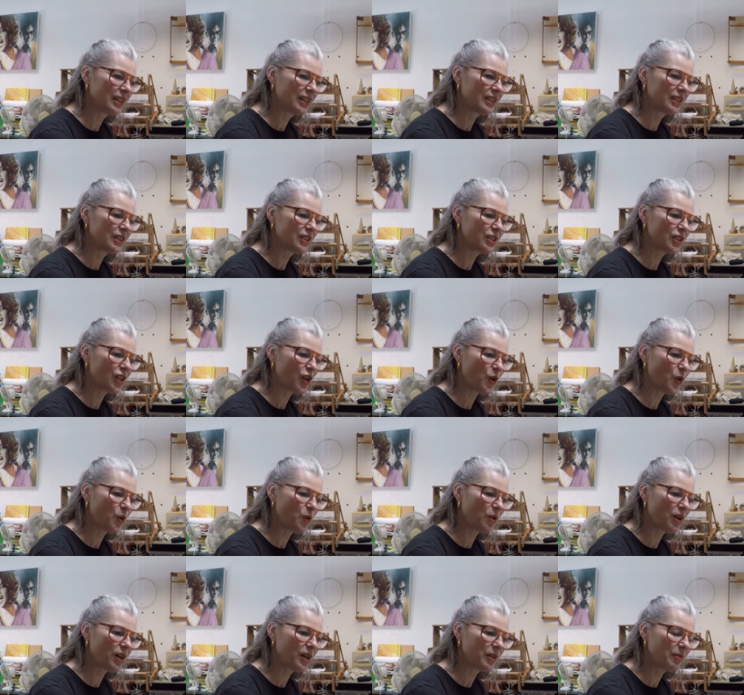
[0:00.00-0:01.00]
So
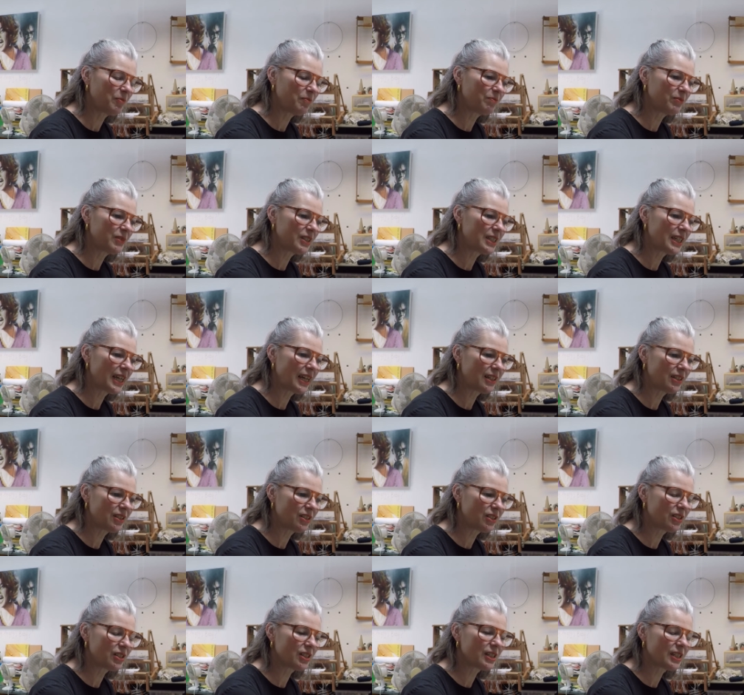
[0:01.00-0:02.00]
I
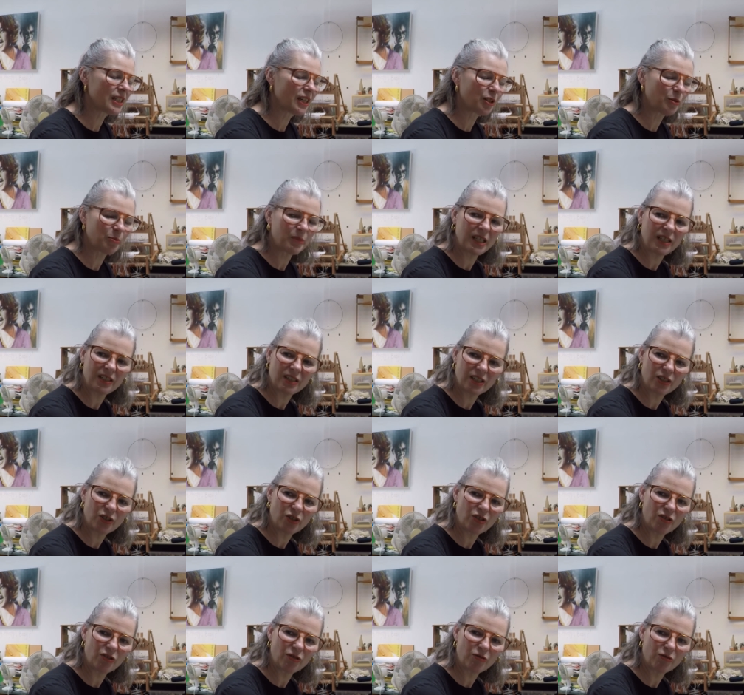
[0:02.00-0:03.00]
tend to sell pieces
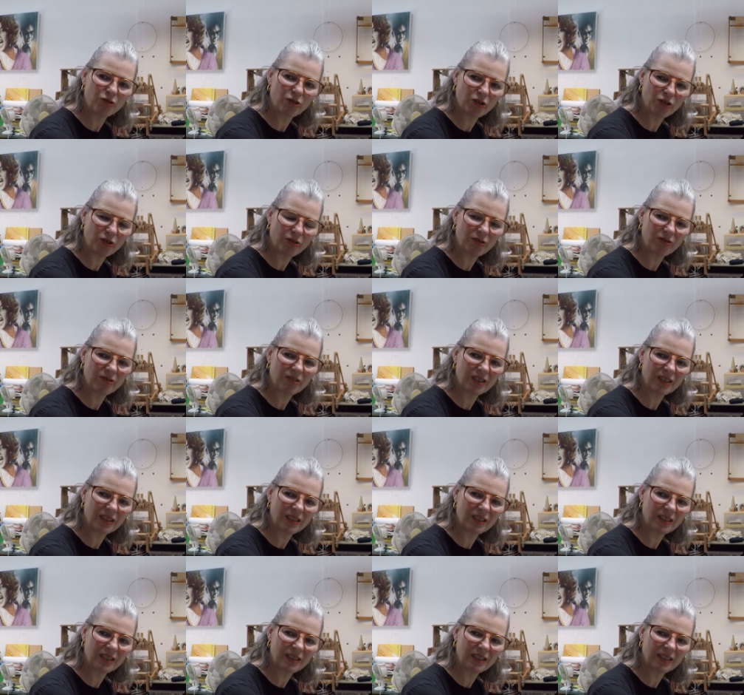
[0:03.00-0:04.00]
through
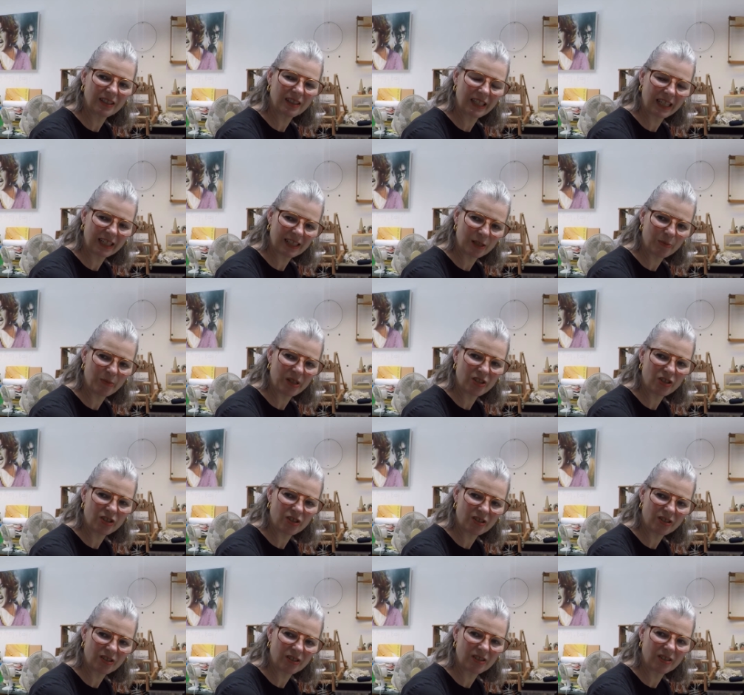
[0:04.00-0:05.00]
an
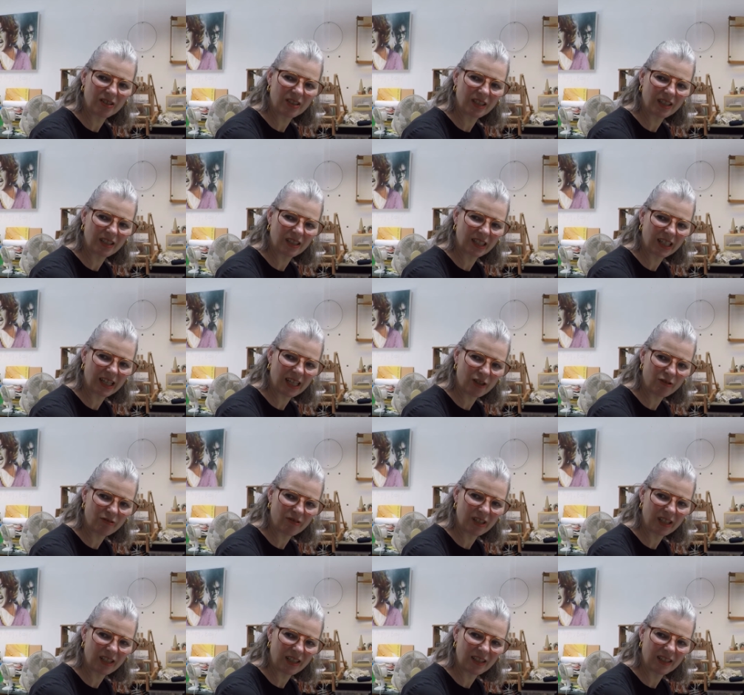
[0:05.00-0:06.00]
exhibition in a
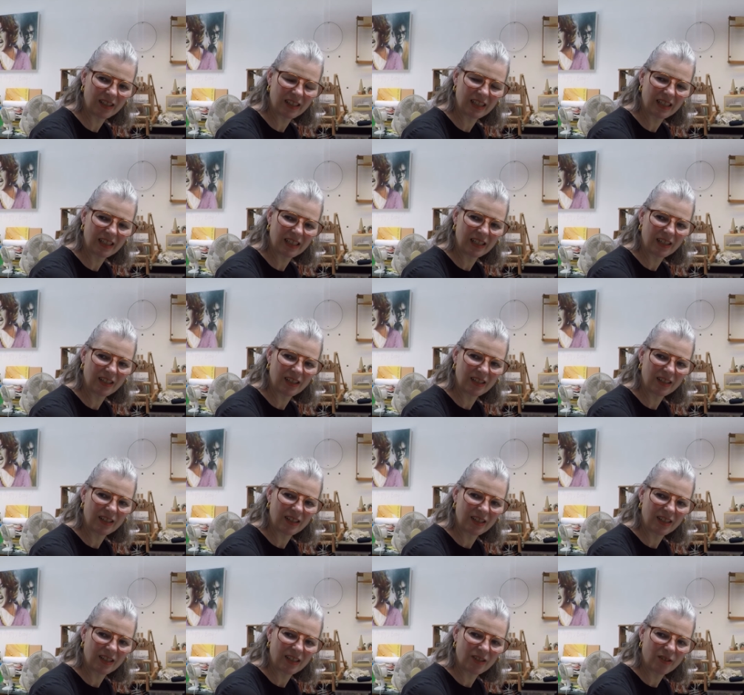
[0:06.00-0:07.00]
gallery
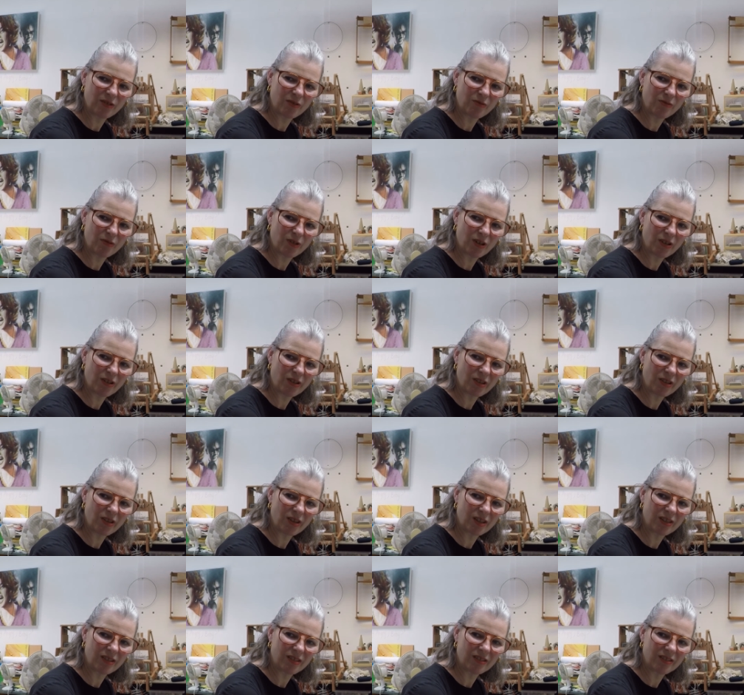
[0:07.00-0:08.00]
rather
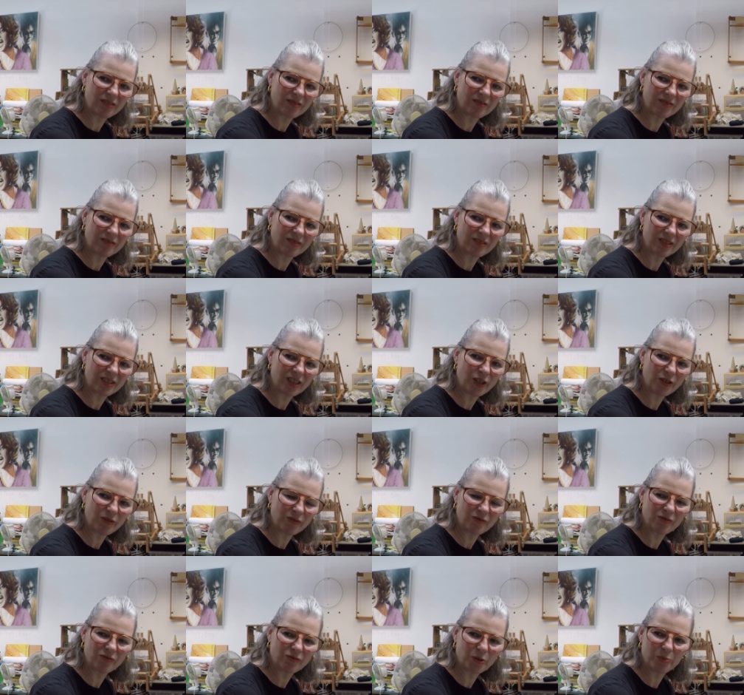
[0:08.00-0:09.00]
than,
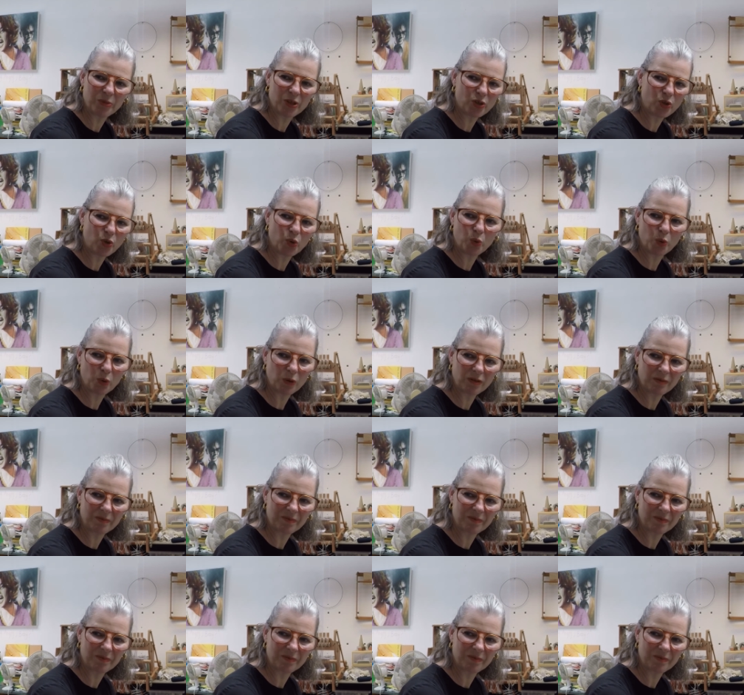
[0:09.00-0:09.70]
from a stall.